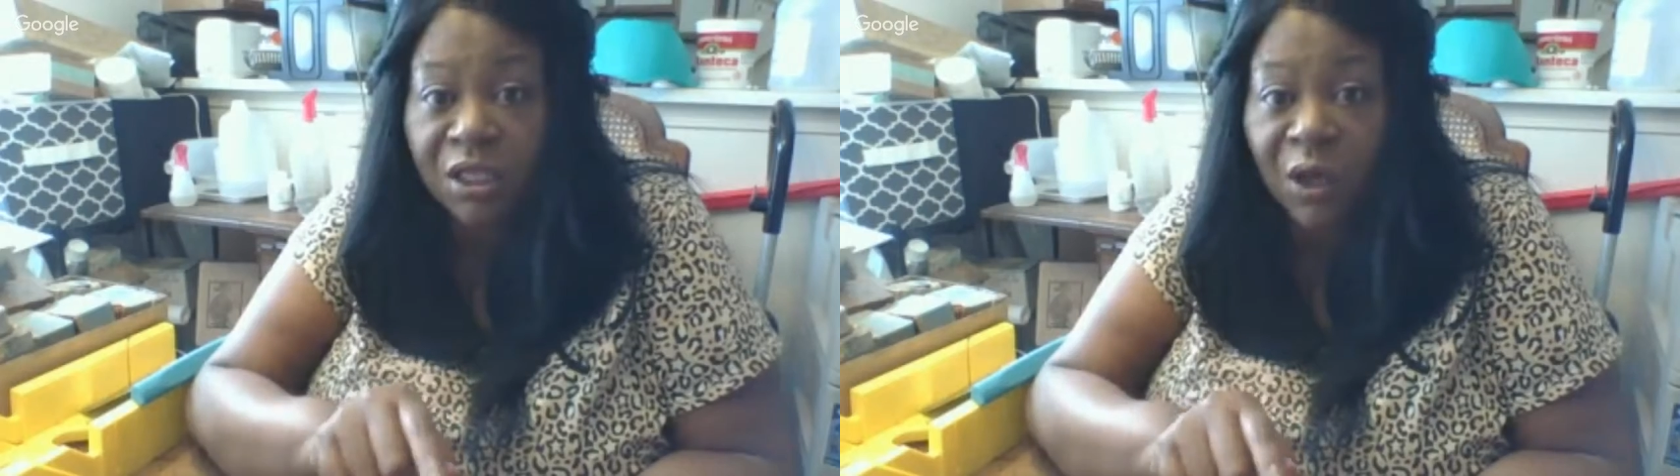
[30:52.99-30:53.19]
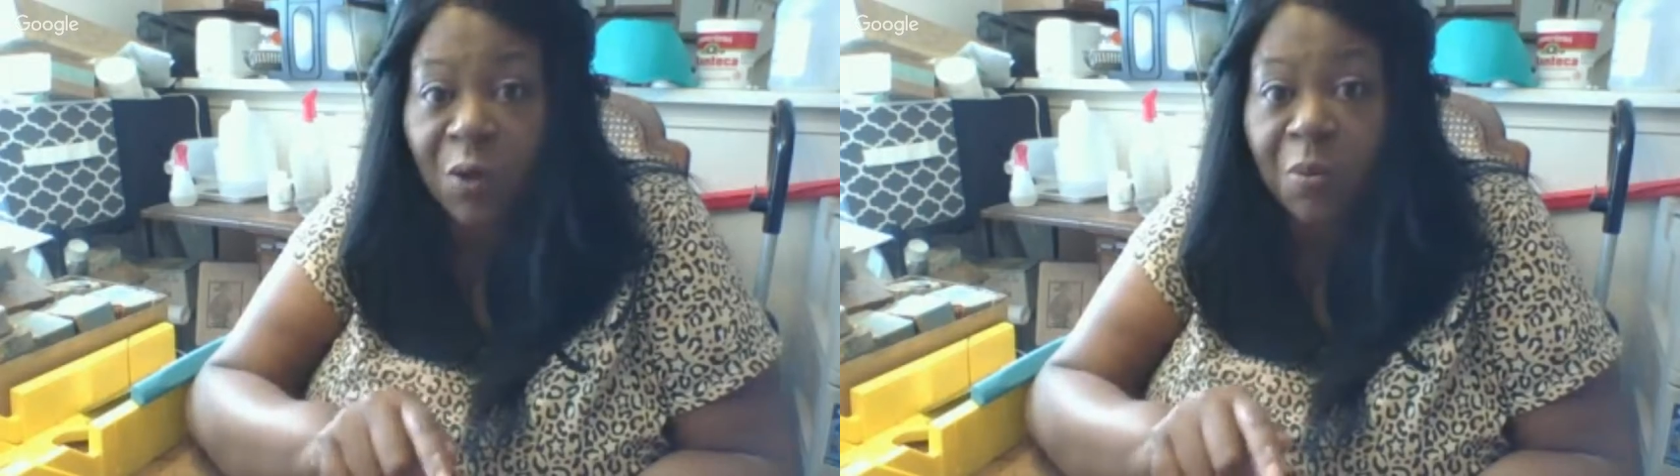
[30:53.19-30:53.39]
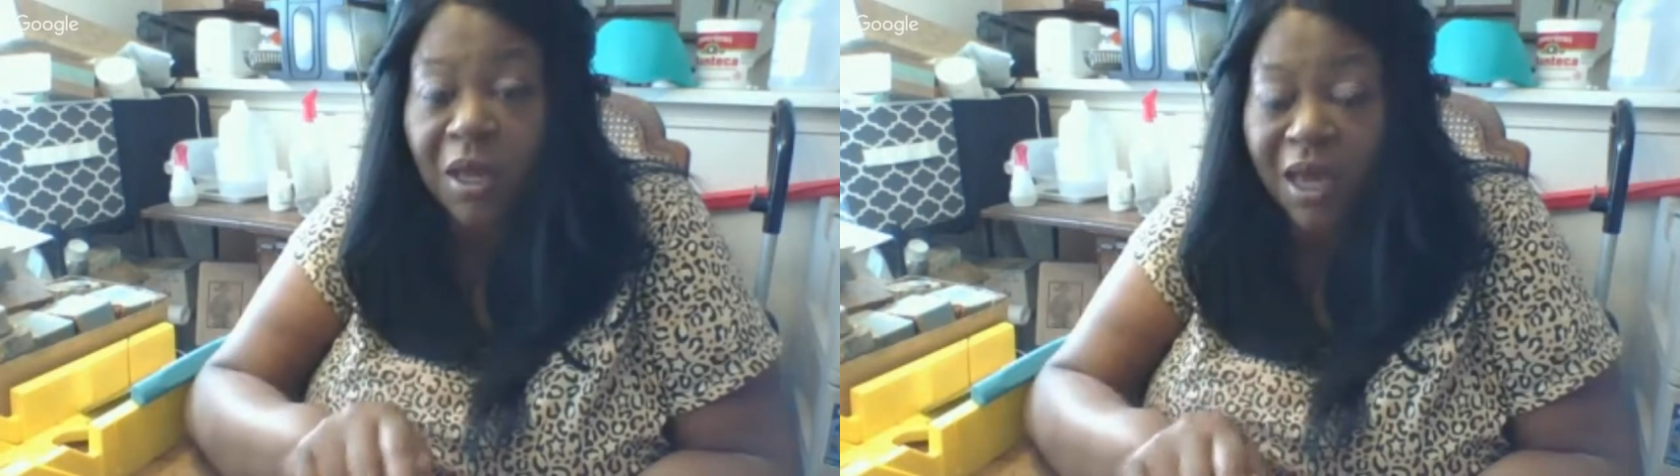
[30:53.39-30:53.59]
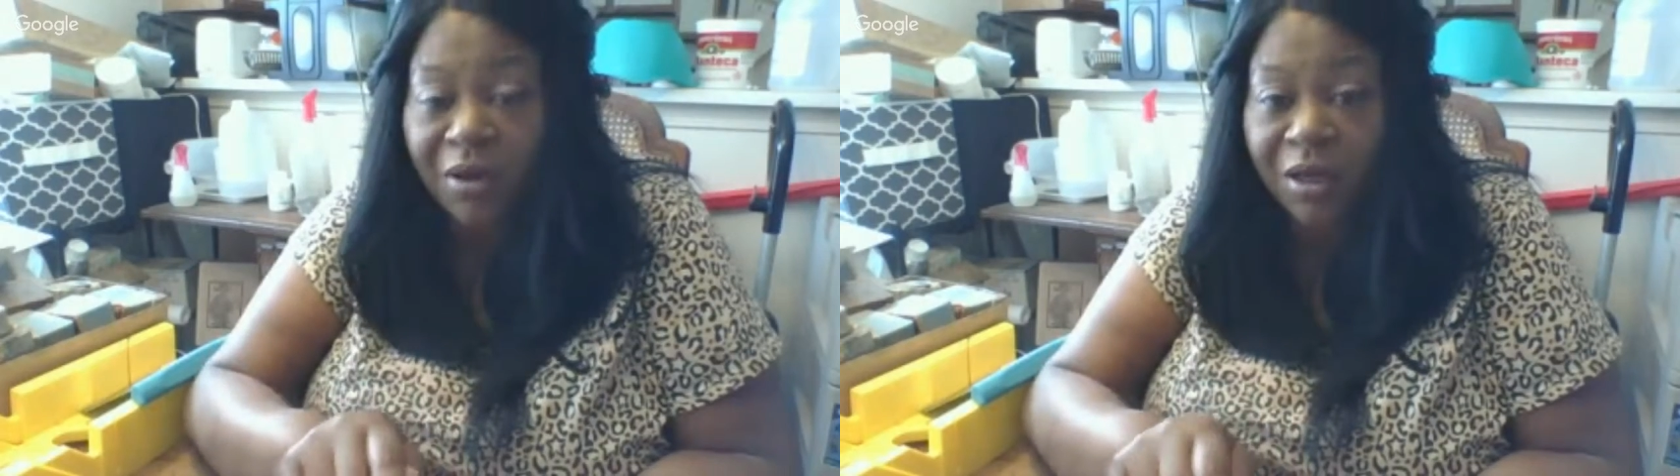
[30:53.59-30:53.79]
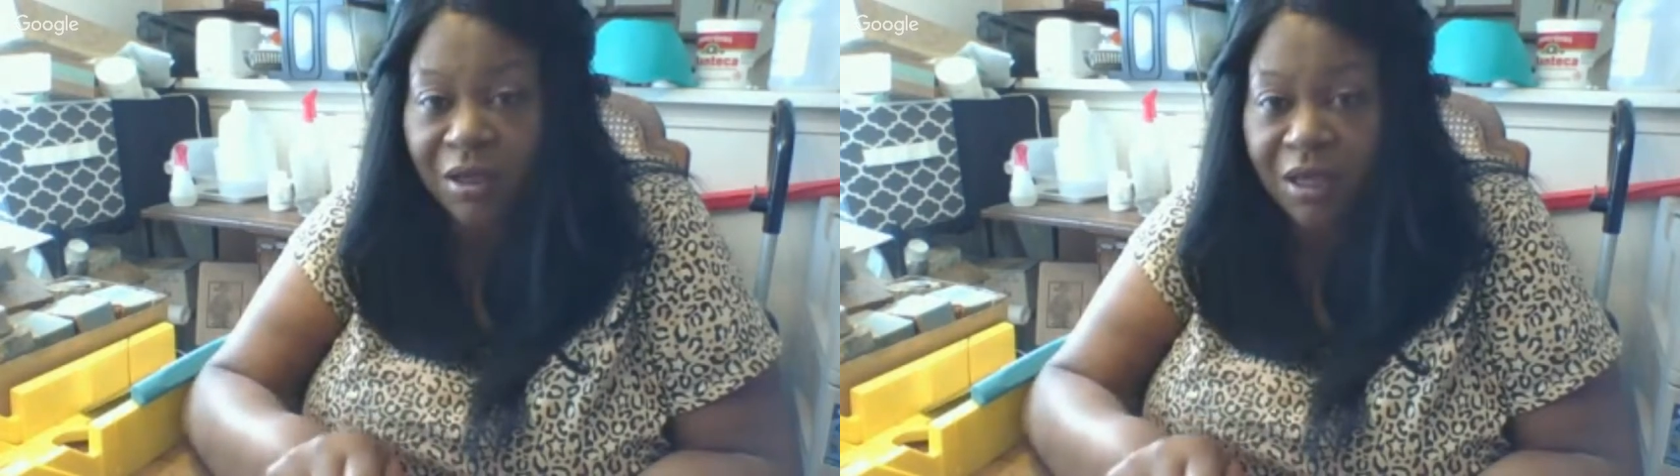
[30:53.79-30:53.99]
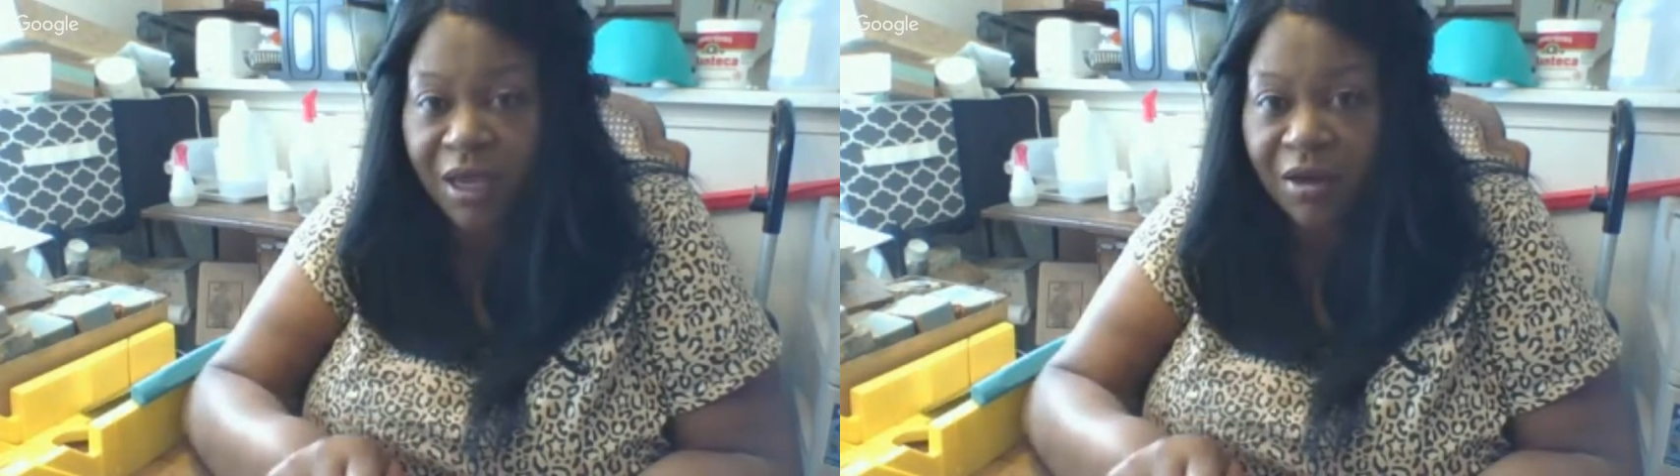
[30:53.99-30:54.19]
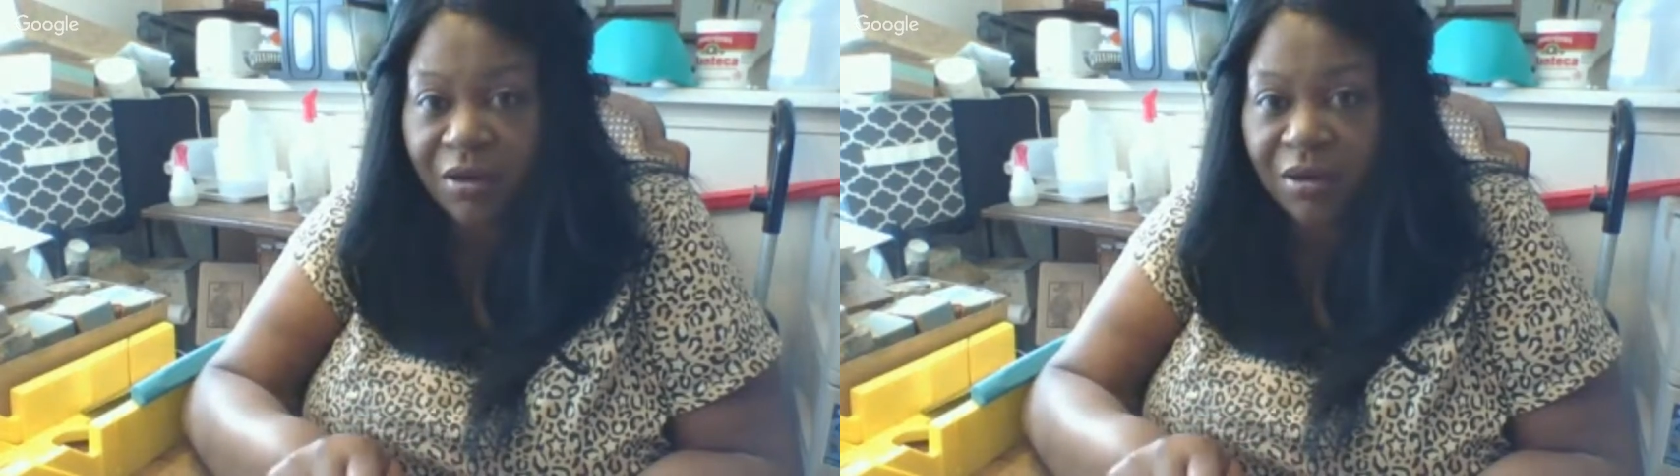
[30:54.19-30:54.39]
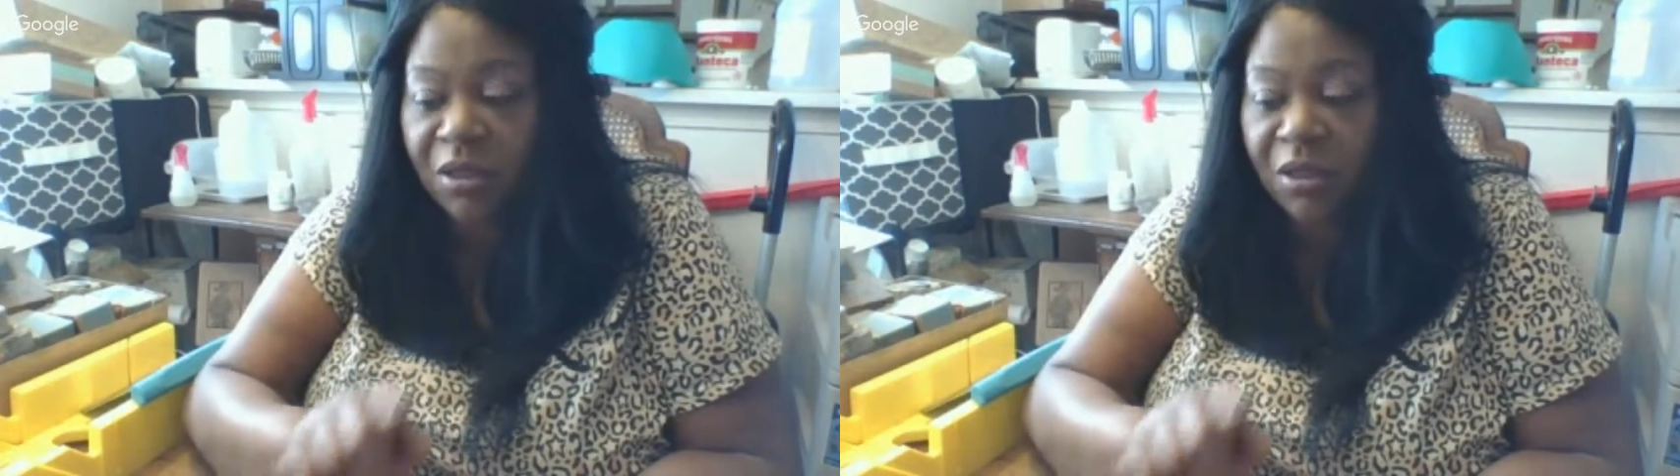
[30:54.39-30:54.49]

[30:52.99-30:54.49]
soap calculator